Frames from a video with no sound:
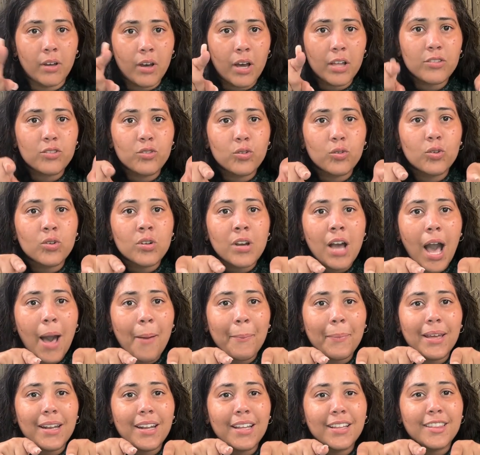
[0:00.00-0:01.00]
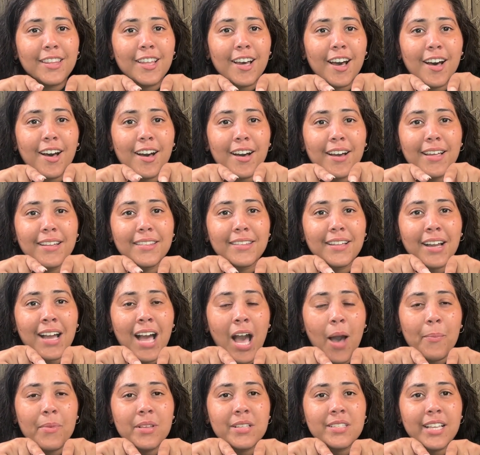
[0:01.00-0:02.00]
do comment in the
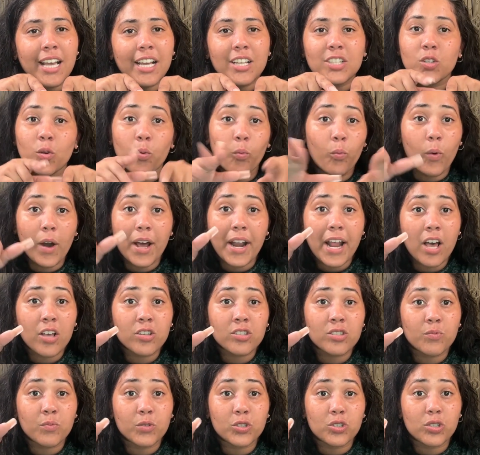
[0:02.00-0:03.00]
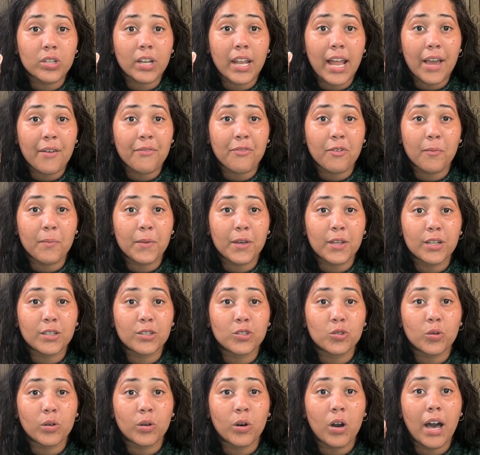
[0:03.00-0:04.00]
comment section what else would you like for me to
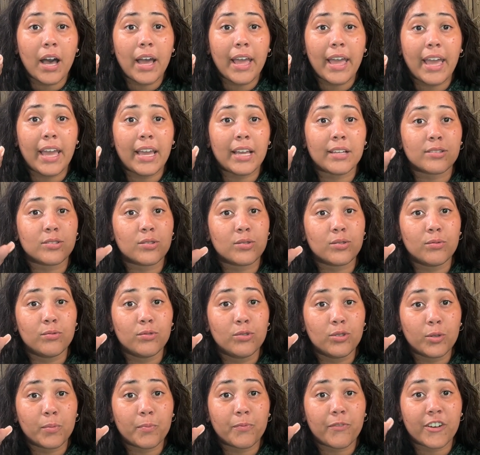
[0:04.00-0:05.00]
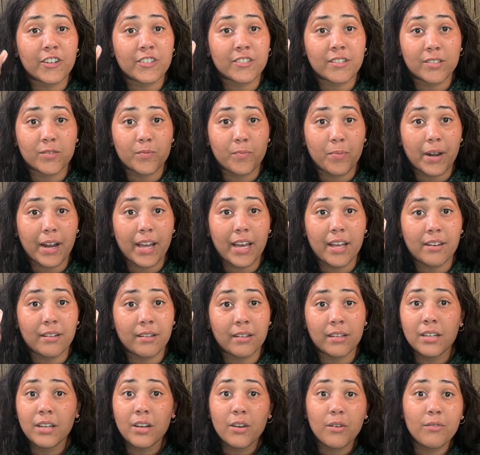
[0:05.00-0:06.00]
do a dupe versus brand
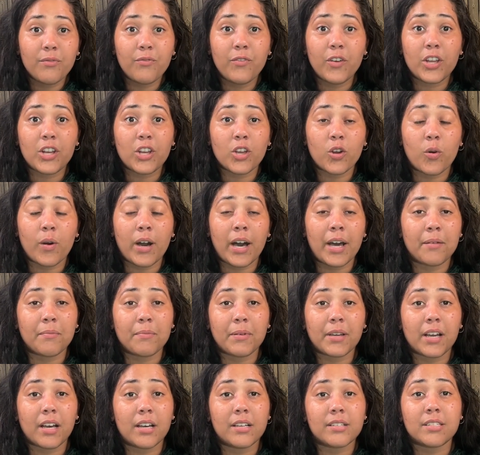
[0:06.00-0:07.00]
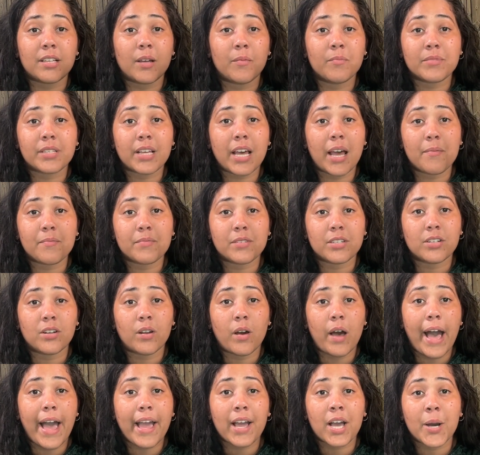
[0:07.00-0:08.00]
video on, because sometimes
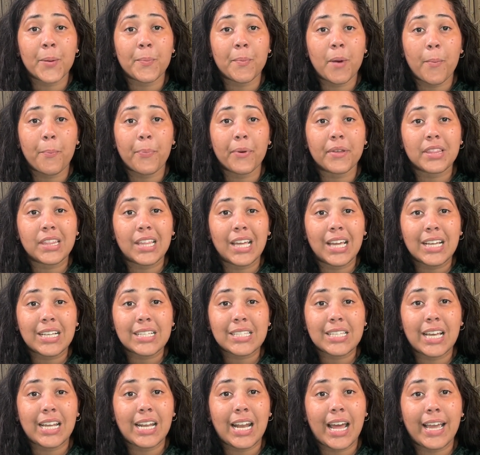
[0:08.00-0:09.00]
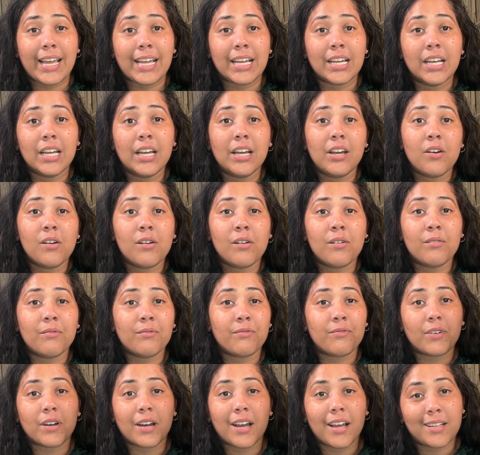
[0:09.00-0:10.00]
I come up with things and I
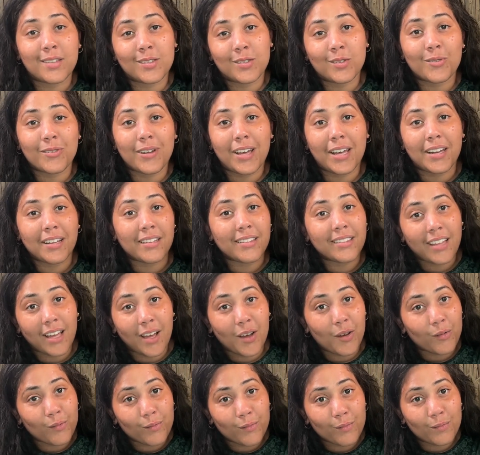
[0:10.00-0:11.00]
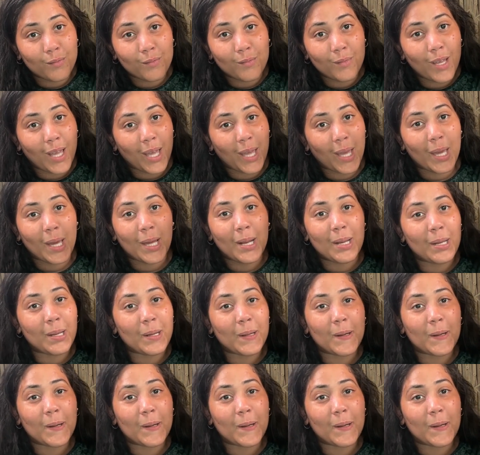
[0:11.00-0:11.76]
forget to write it down, and